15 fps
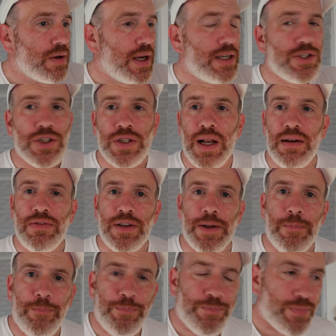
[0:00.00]
it's just
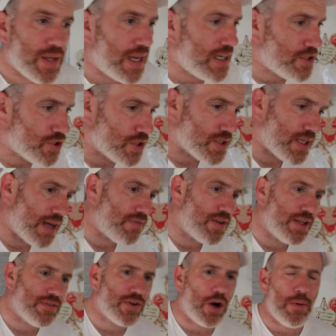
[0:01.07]
lovely. It's just
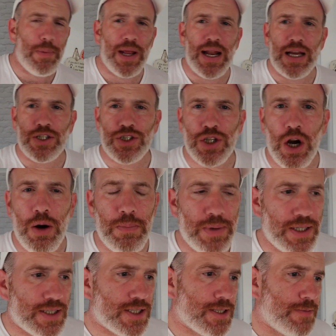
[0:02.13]
lovely. You've got a bit of that
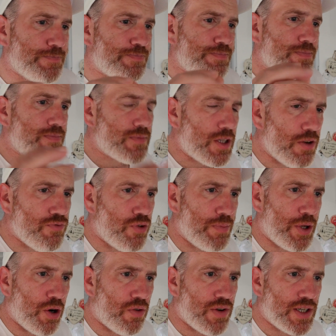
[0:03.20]
sharpness from
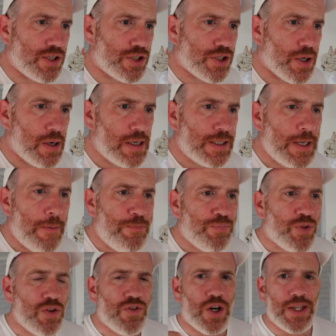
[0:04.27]
the orange.
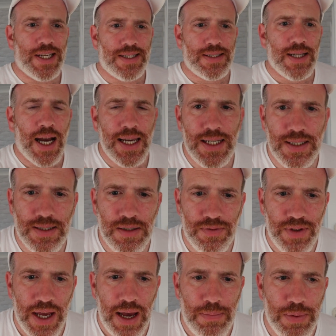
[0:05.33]
You've got the taste
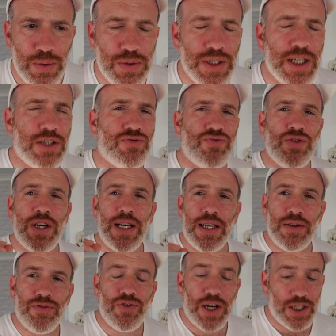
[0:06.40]
of the apples. It's
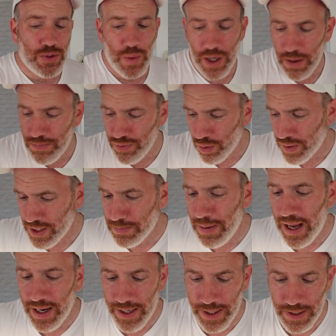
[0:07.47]
really fresh. When I bought this
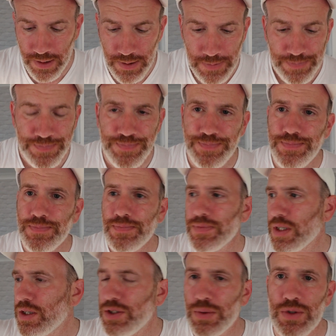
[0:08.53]
pallet in,
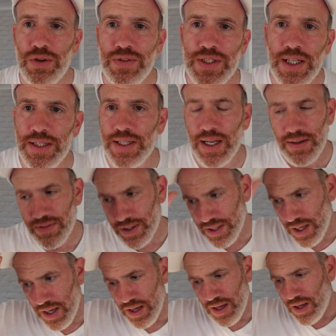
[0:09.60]
because it was obviously
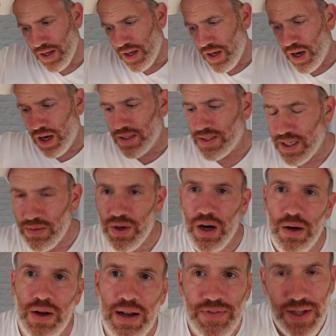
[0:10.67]
delivered, I said, well,
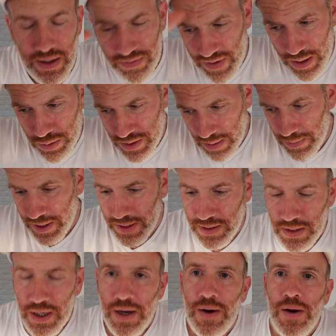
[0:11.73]
I'm going to have to give Val some of
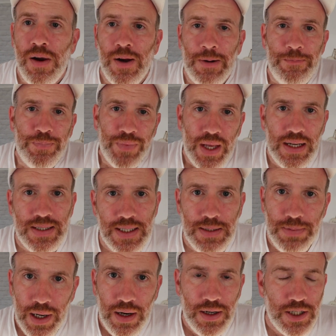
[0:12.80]
these as
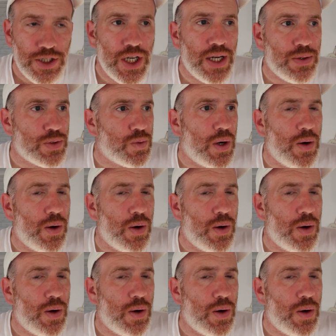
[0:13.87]
he's part of the channel as